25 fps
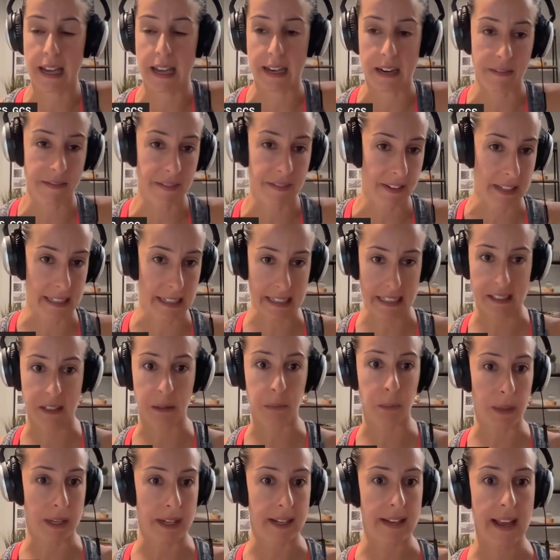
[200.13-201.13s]
and I feel like
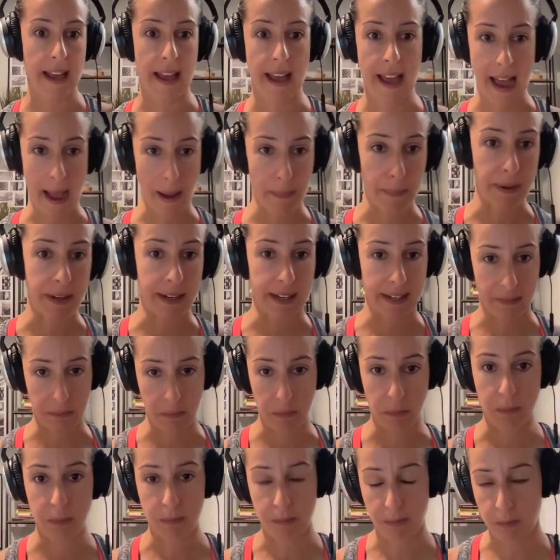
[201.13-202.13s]
it's been
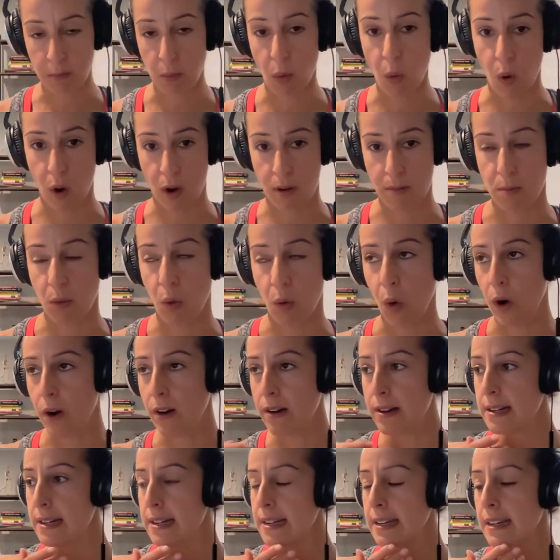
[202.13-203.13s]
happening more and more.